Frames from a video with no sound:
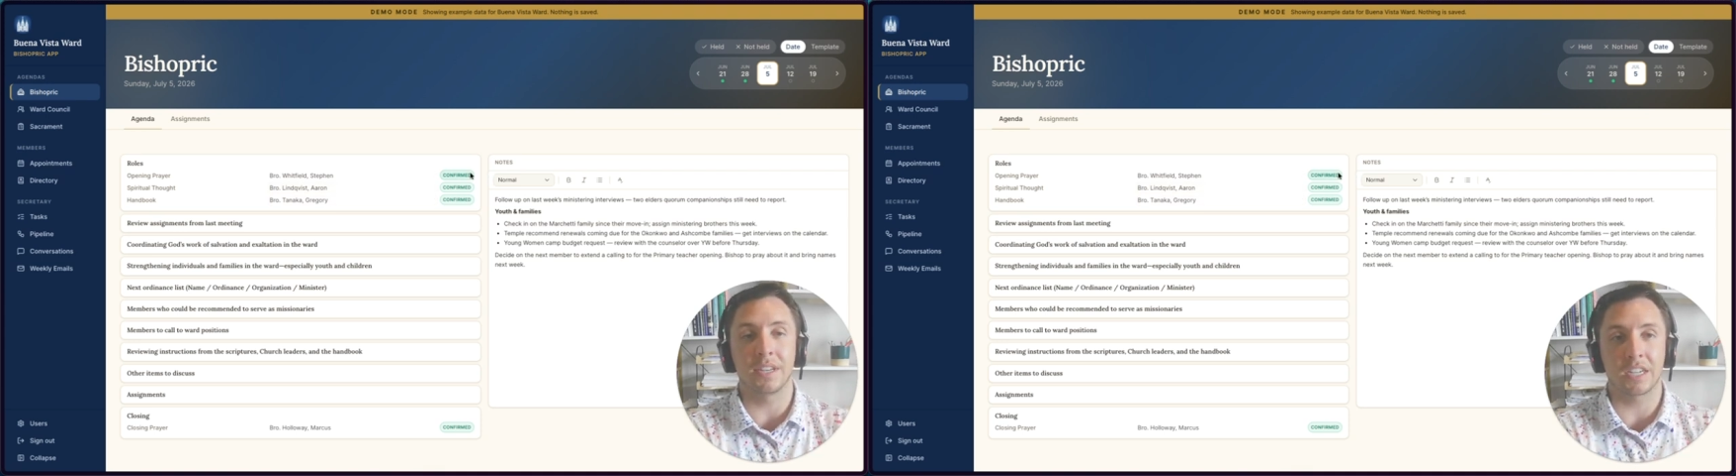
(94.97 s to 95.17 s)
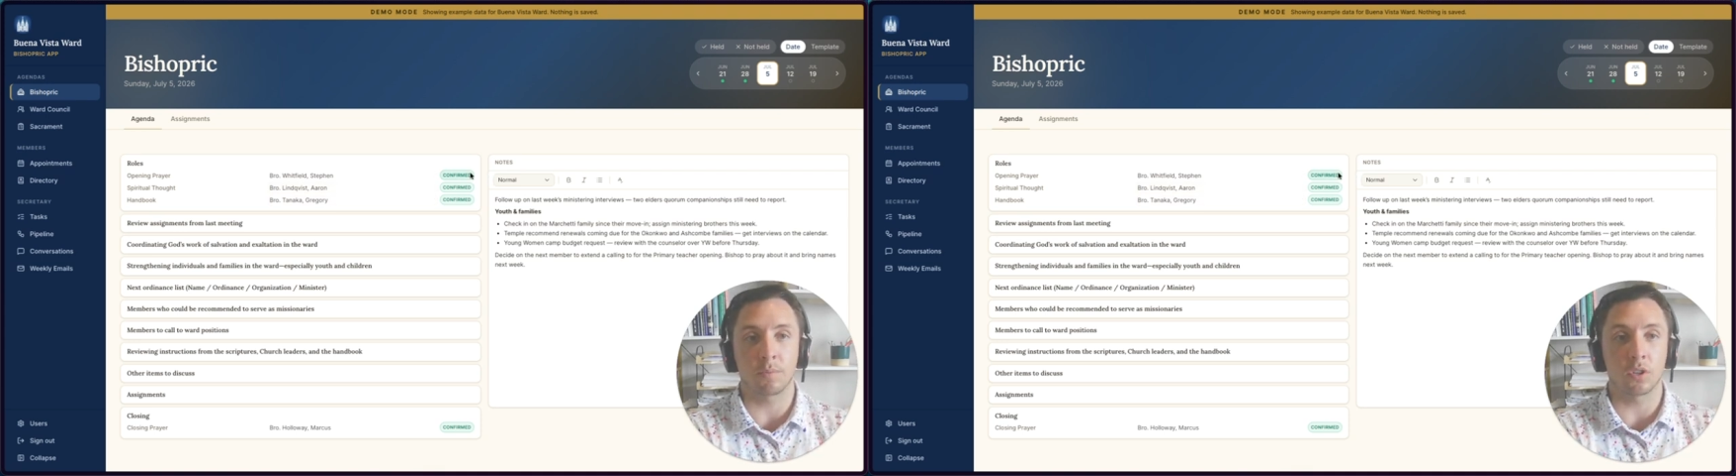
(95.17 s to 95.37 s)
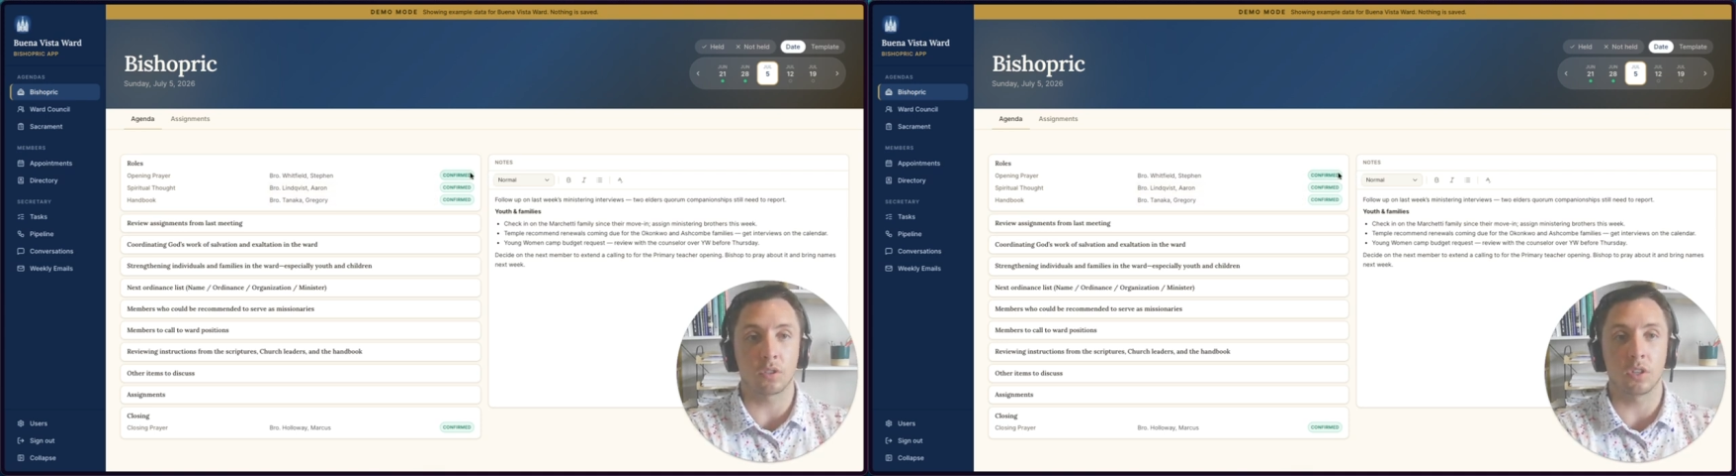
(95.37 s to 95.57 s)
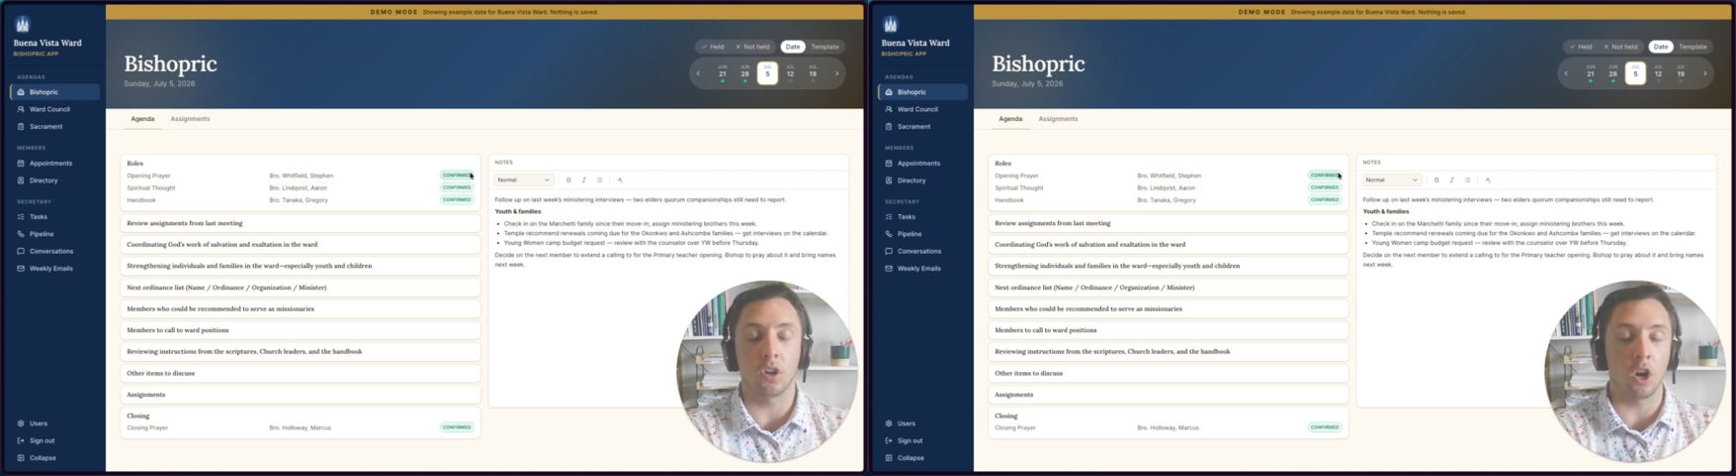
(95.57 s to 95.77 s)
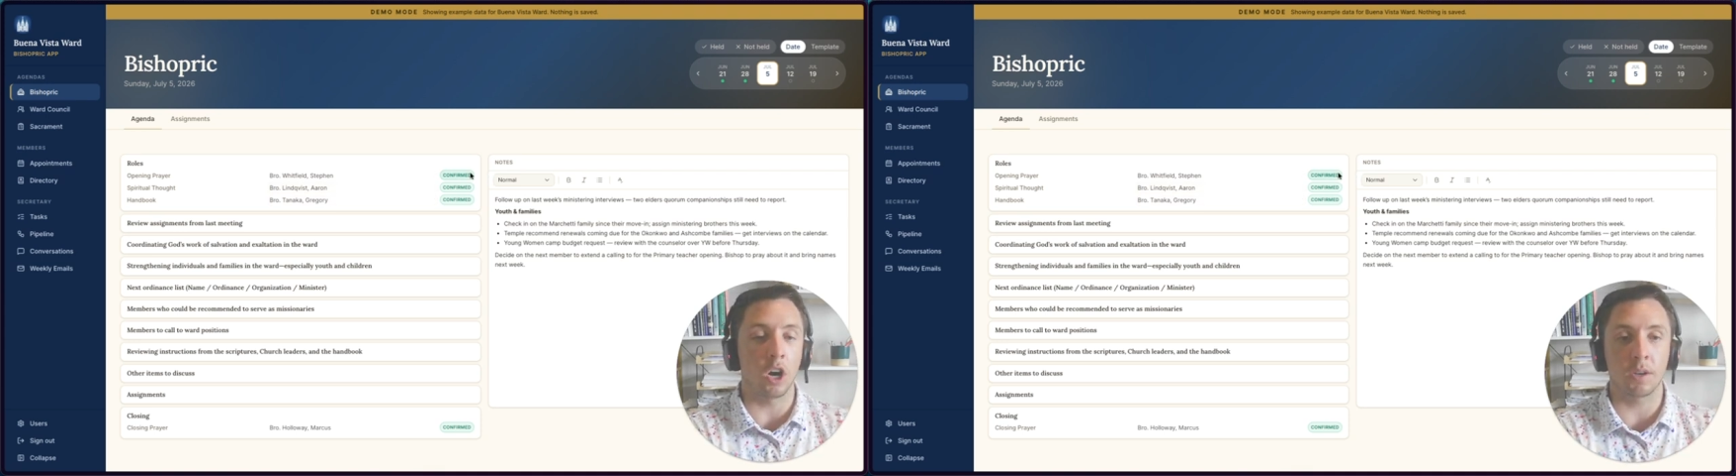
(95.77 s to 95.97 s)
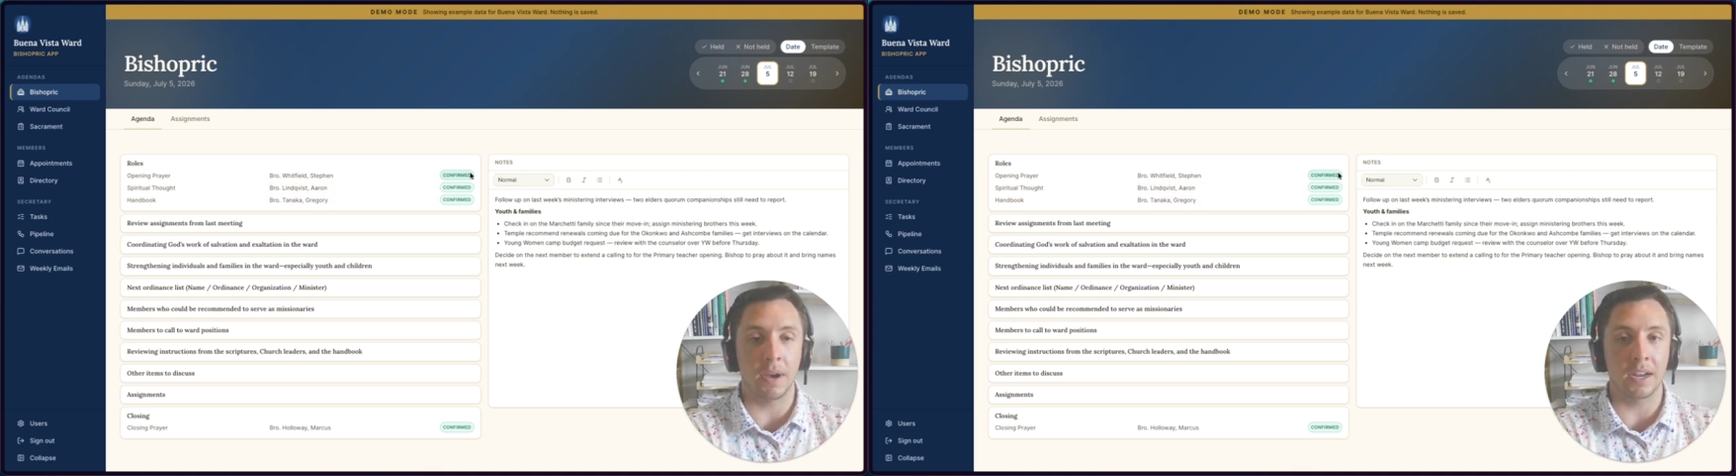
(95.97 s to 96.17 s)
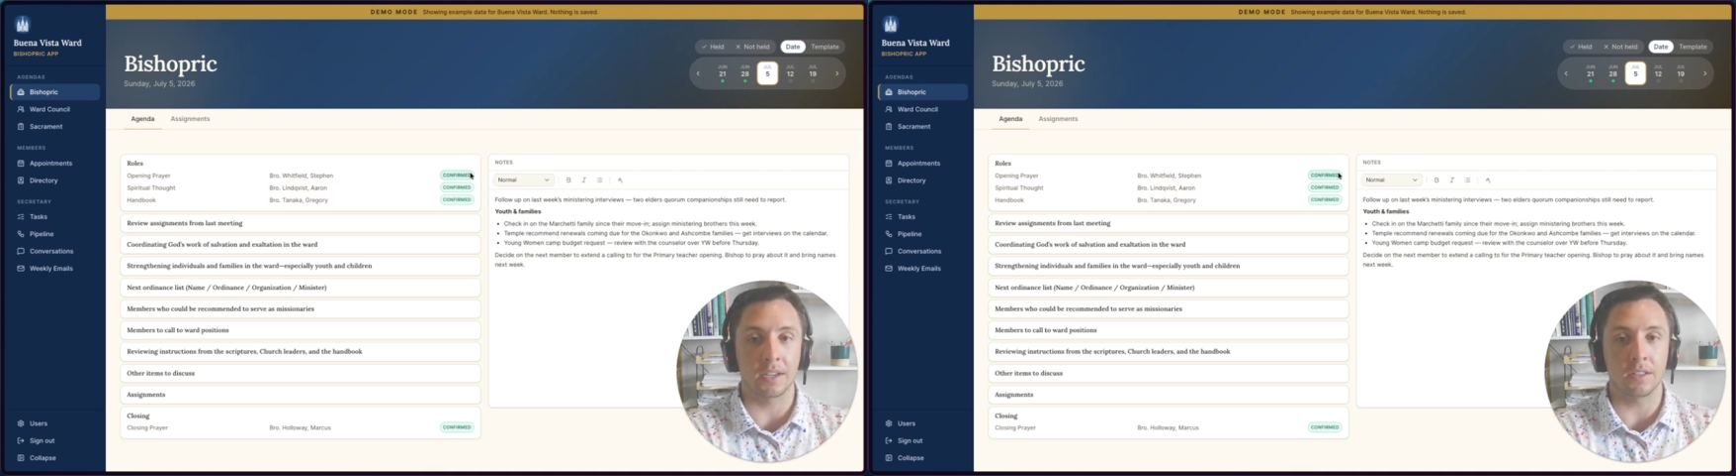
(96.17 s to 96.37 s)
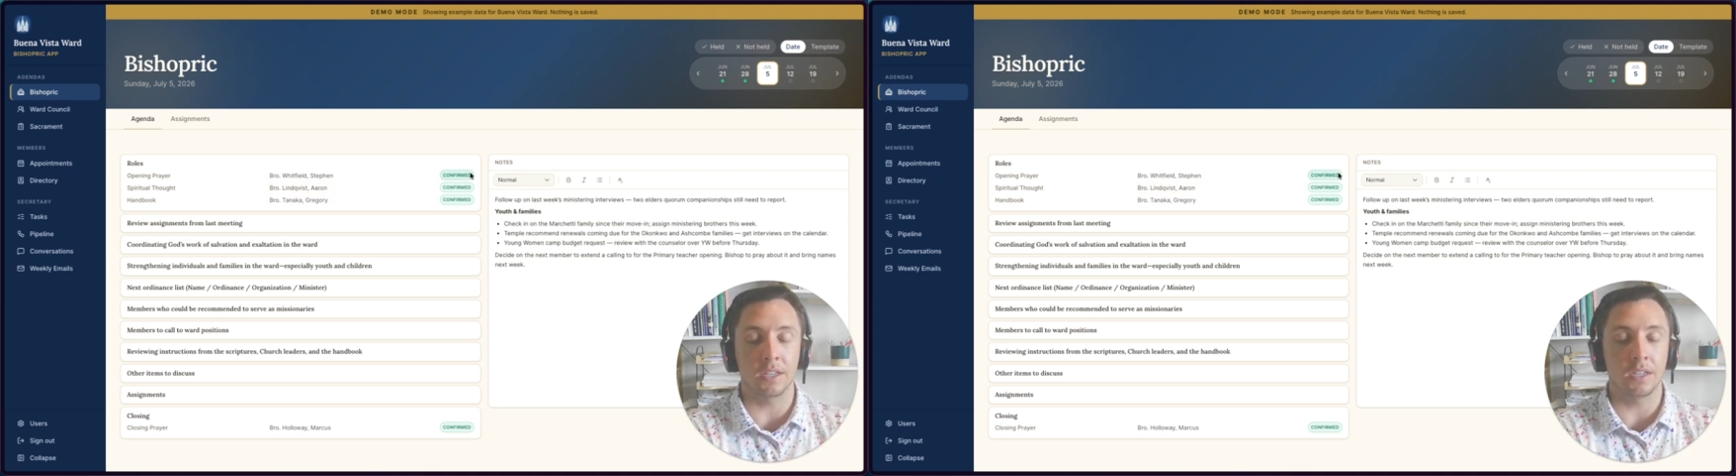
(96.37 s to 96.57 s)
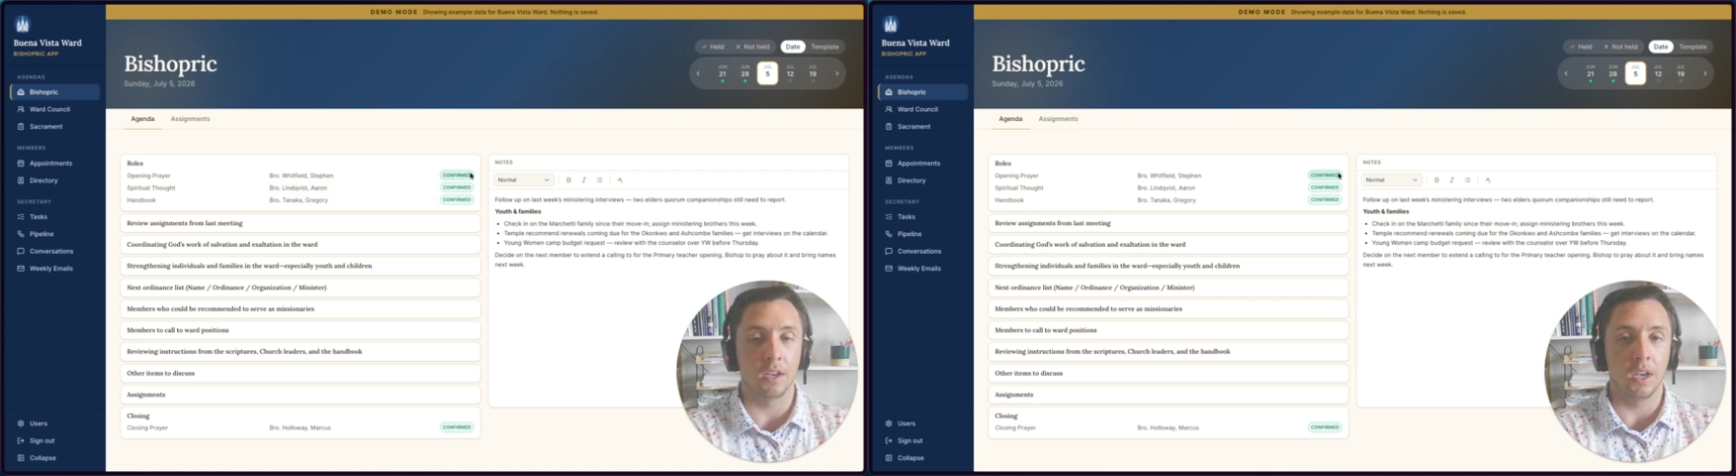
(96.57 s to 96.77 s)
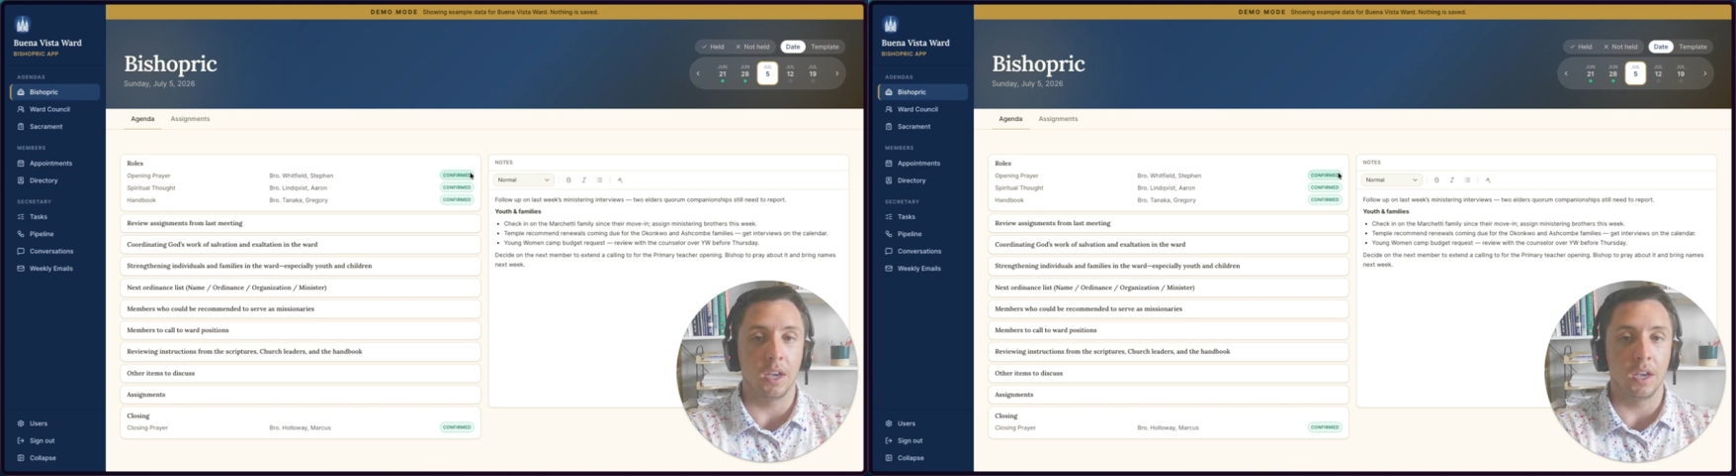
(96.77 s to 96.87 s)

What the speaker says: next person automatically.